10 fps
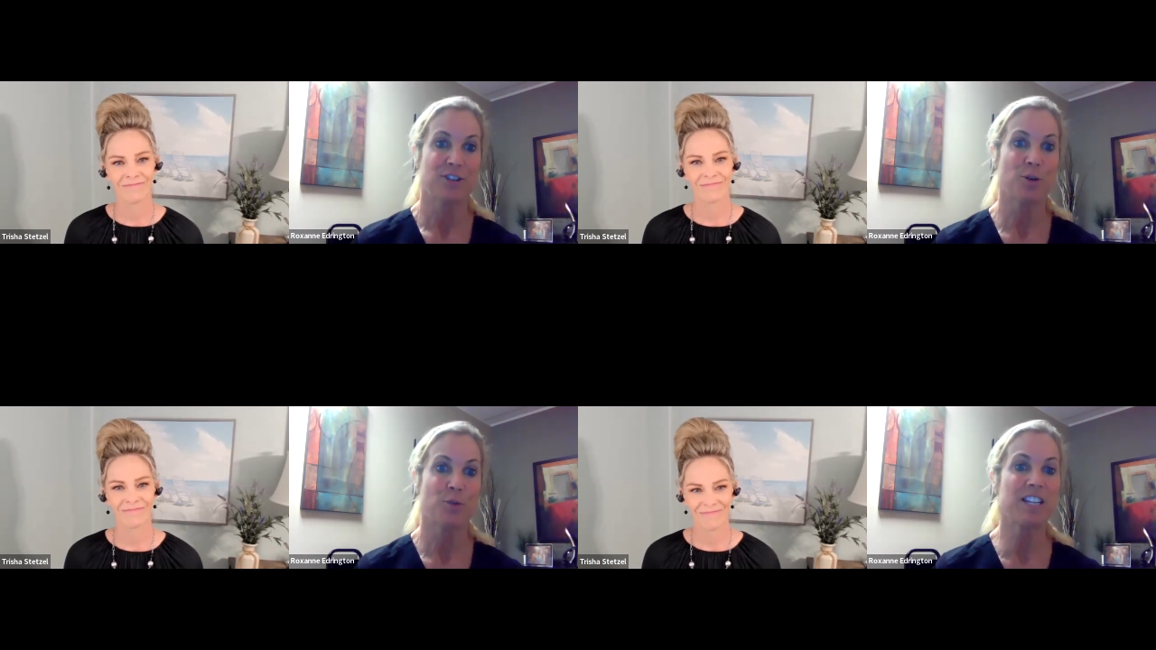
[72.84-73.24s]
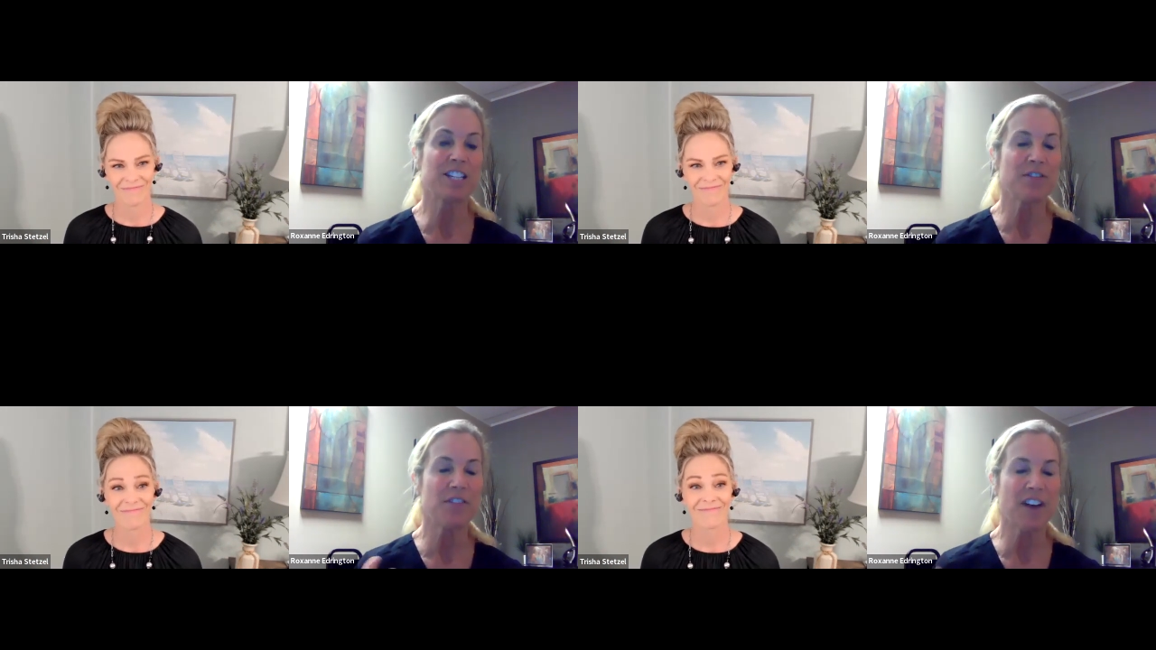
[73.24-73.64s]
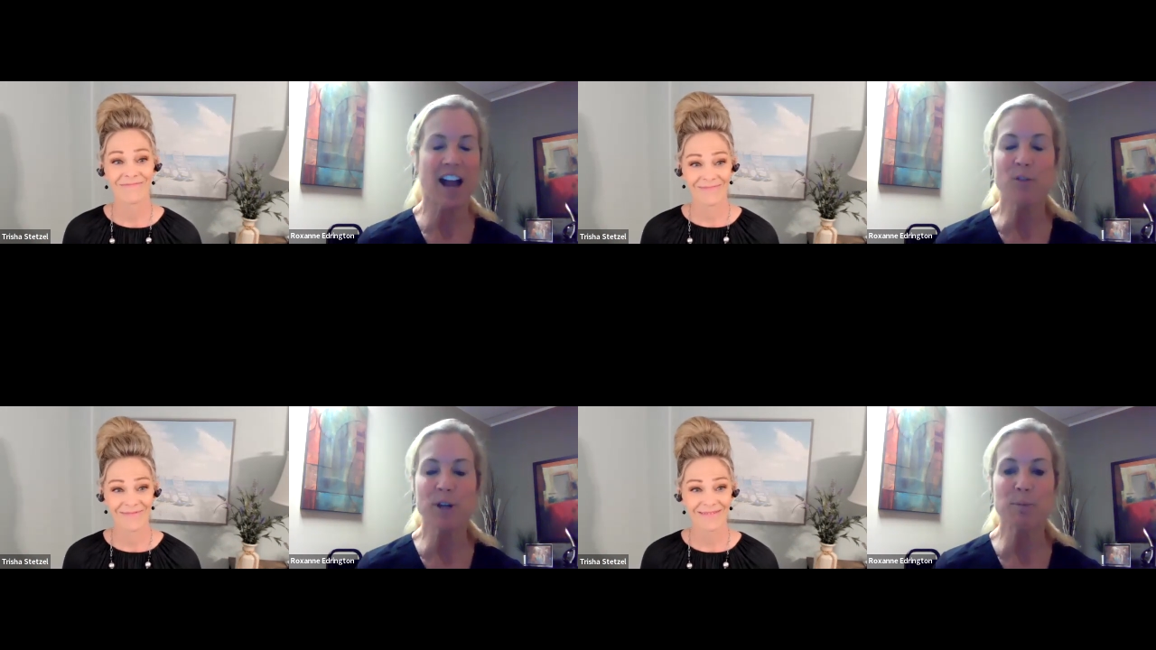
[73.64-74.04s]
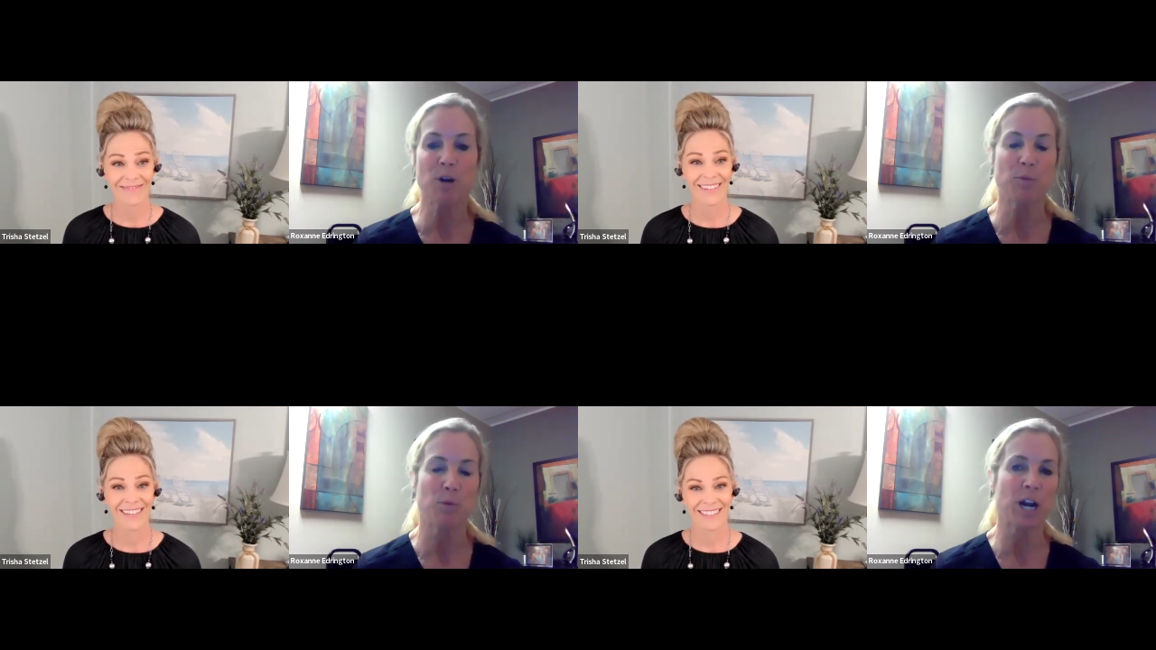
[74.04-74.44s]
Speaker 1: So, this five week
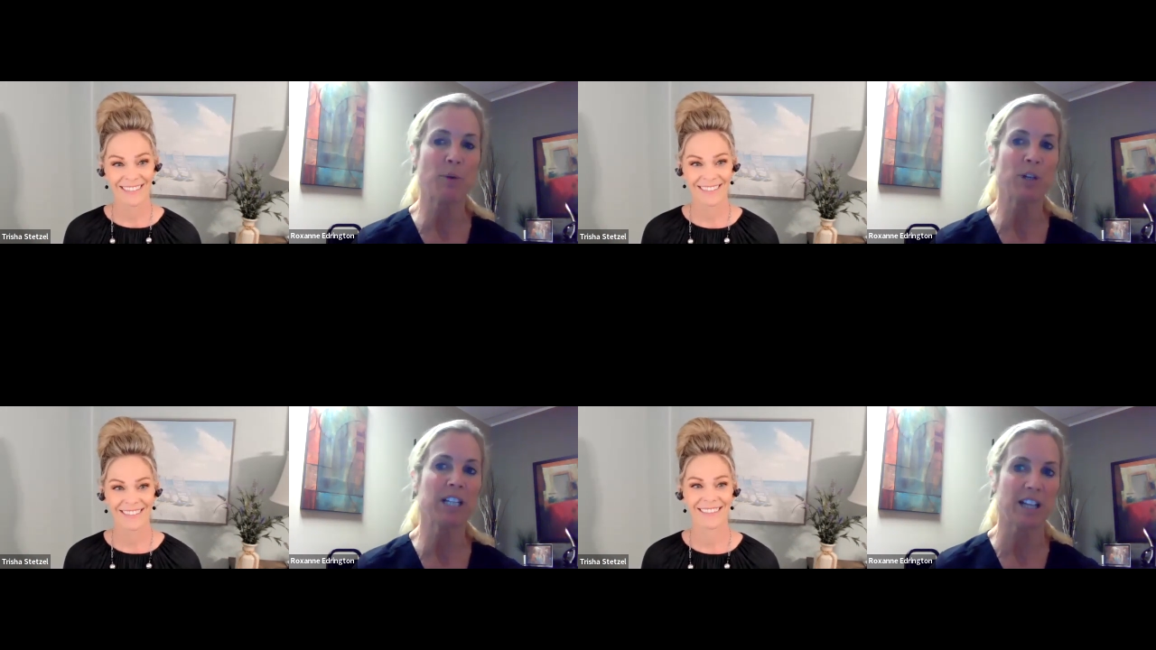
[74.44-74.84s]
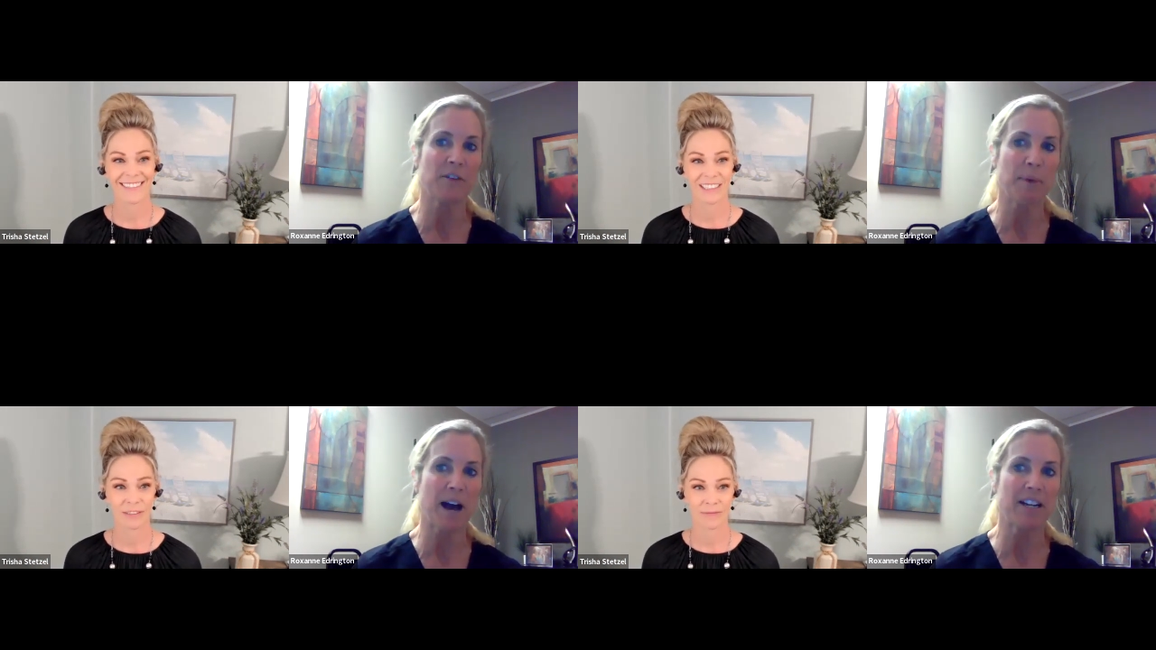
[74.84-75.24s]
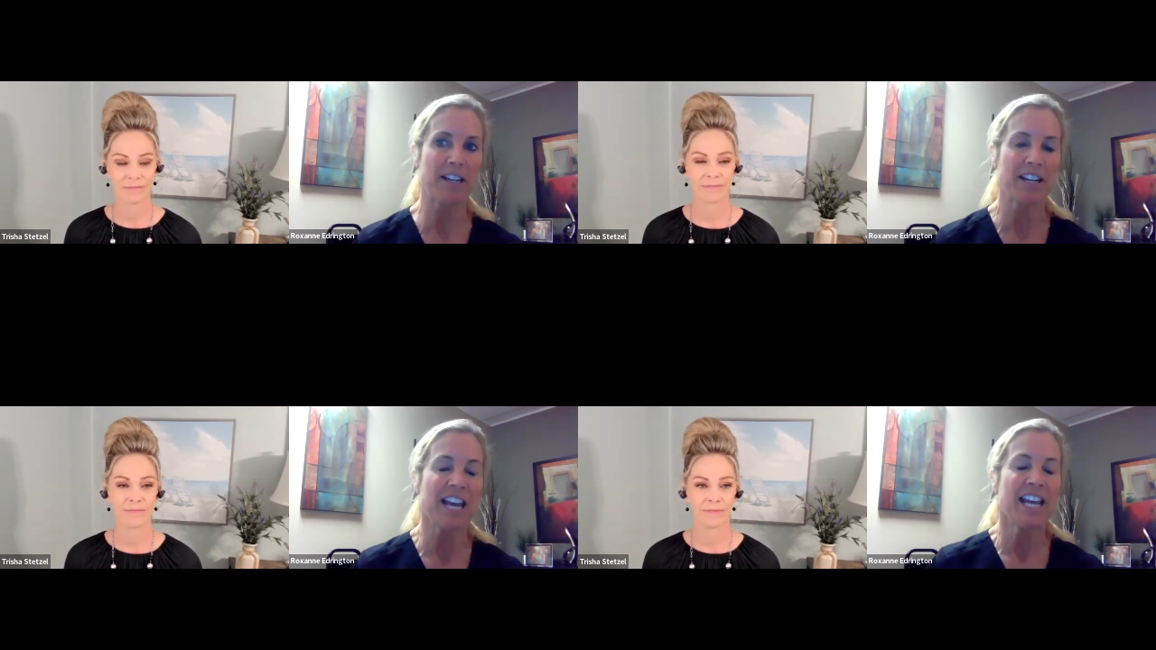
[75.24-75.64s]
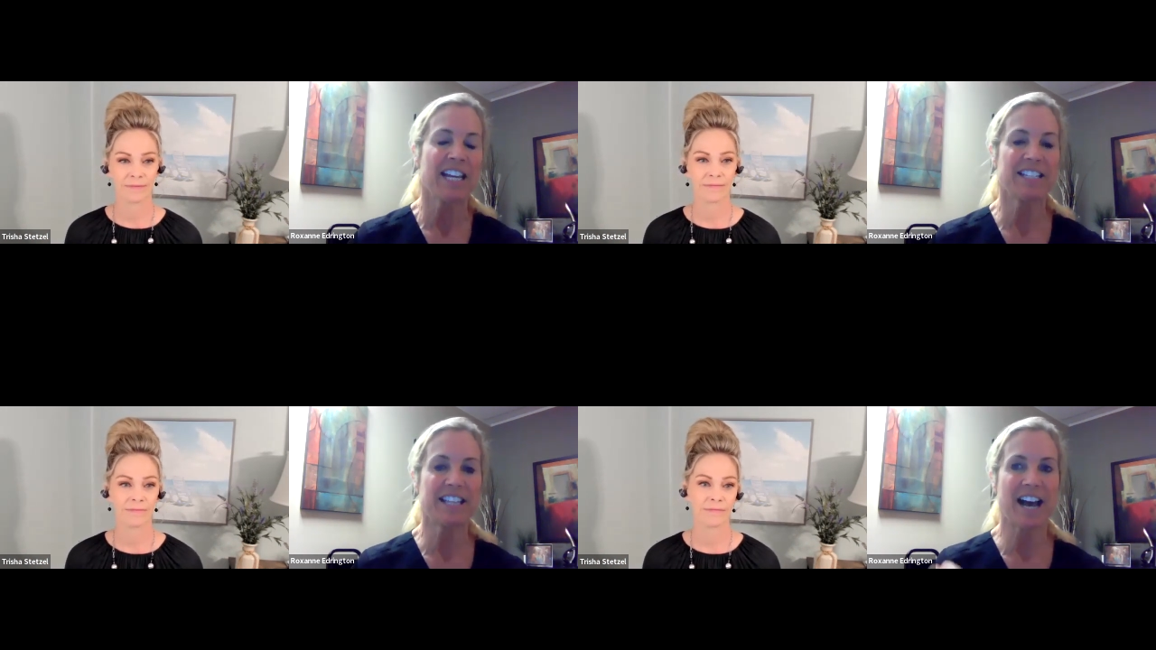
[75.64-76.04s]
program, what I really love about it
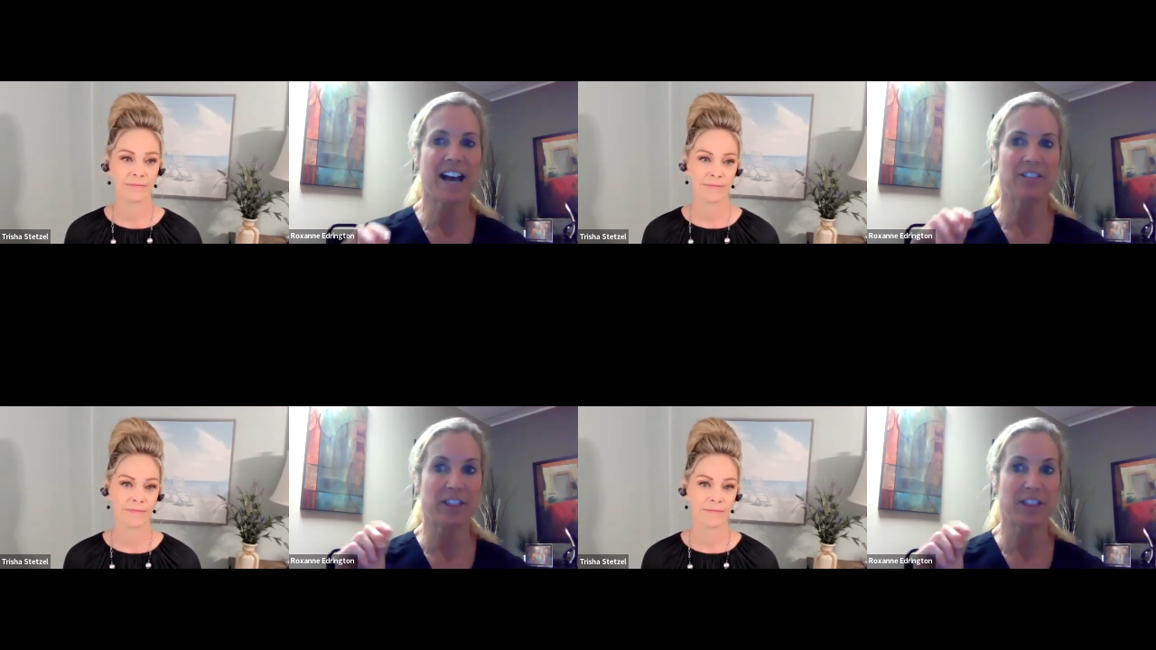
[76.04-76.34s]
is that,